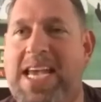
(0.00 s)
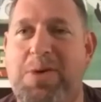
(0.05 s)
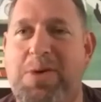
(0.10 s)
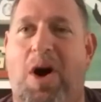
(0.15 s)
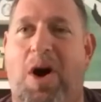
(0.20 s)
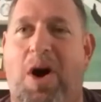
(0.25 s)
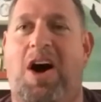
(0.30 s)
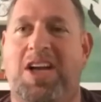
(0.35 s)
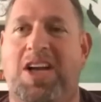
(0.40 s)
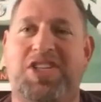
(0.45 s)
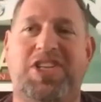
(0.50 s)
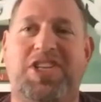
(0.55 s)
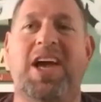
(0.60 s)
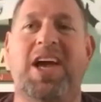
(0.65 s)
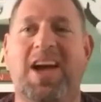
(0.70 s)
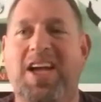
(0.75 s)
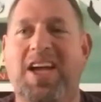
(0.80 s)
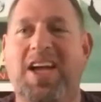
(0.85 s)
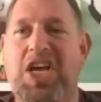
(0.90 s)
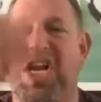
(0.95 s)
watch
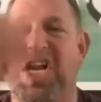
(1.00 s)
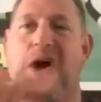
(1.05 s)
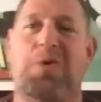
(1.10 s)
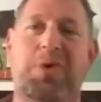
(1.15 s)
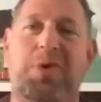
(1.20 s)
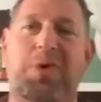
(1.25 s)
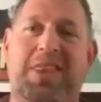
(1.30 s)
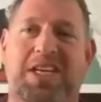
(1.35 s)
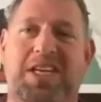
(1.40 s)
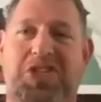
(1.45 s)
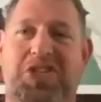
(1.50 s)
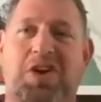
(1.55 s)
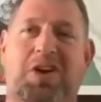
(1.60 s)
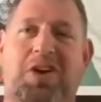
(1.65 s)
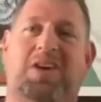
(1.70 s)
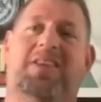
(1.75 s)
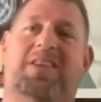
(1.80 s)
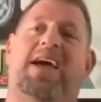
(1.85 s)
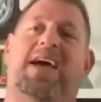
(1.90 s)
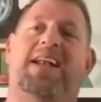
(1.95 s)
you know, with the
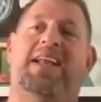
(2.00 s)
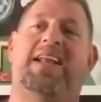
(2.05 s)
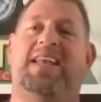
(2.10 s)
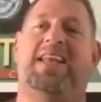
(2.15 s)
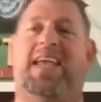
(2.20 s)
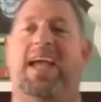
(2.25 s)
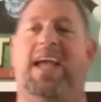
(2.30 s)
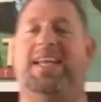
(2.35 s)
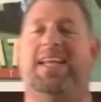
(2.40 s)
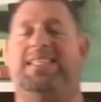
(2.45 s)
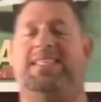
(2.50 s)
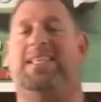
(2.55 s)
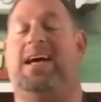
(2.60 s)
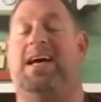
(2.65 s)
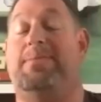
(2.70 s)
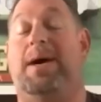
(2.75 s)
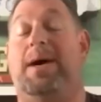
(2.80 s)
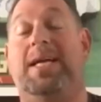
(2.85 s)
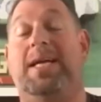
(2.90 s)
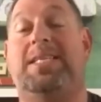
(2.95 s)
circle that indicates the
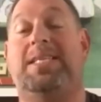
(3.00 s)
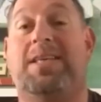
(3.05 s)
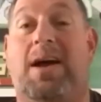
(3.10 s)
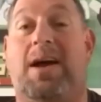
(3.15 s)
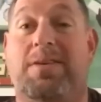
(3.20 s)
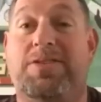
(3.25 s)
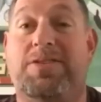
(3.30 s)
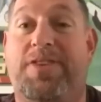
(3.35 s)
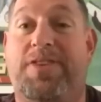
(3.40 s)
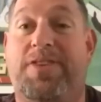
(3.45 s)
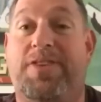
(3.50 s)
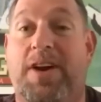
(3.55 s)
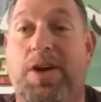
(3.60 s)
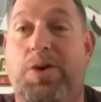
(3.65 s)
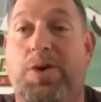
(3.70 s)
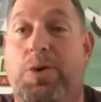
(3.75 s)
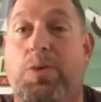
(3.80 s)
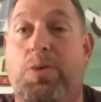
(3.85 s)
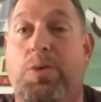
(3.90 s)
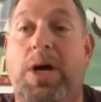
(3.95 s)
dominant. I just thought it was sure. very
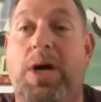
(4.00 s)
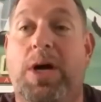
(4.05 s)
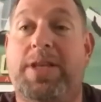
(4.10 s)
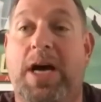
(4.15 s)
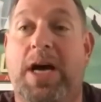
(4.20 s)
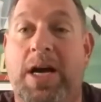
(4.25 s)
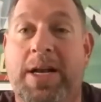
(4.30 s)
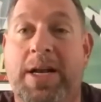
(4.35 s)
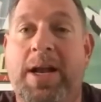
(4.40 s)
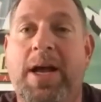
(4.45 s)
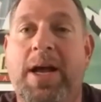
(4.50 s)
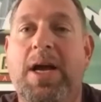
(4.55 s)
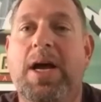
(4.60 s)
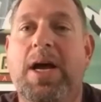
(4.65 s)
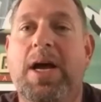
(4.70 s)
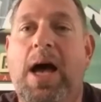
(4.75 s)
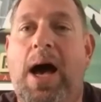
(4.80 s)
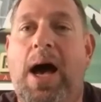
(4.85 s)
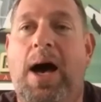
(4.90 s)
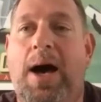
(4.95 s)
cool. Well done. Sure.
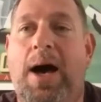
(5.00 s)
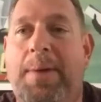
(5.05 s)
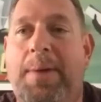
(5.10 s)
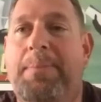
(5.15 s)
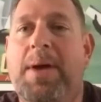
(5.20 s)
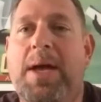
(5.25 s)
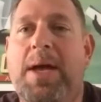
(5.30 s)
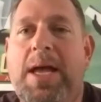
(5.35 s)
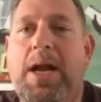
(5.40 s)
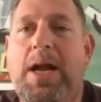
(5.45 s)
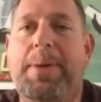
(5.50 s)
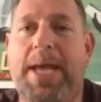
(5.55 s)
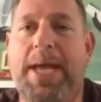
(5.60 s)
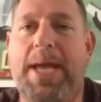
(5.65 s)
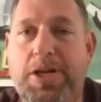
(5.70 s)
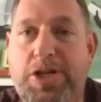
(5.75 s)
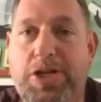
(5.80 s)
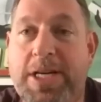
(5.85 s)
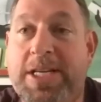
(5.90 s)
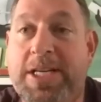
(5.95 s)
Um, it'll be
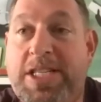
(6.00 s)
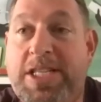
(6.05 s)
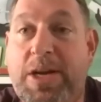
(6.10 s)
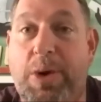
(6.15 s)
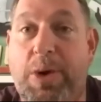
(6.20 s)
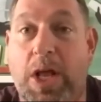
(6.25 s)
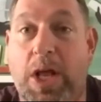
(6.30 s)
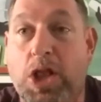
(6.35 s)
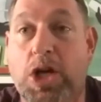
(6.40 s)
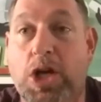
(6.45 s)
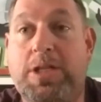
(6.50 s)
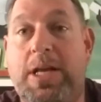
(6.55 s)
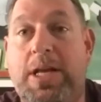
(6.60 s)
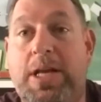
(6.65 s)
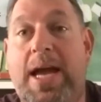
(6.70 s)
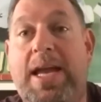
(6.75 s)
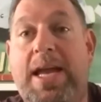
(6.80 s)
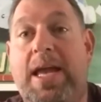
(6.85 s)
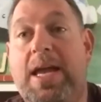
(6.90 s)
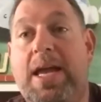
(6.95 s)
interesting to see what it looks
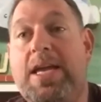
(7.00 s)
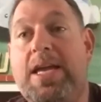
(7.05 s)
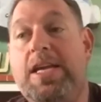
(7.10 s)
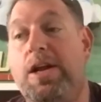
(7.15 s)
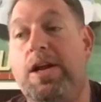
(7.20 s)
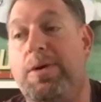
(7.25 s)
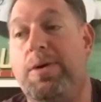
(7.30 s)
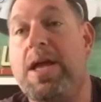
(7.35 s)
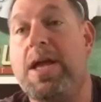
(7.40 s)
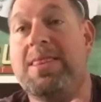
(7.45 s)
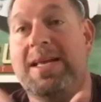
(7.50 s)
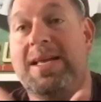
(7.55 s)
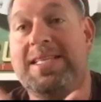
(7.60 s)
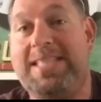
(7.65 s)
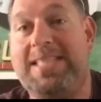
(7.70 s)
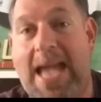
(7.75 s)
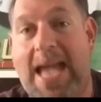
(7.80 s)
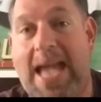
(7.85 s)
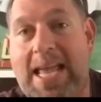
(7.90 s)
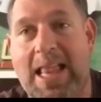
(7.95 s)
like, you know, in the
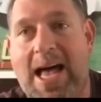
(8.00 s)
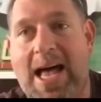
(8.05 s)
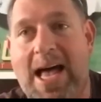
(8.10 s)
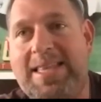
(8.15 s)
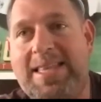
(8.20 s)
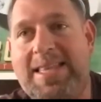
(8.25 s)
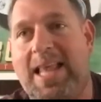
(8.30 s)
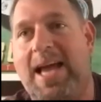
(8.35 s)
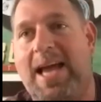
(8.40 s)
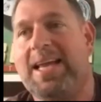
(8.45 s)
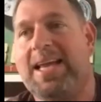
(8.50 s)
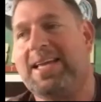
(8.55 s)
daylight, like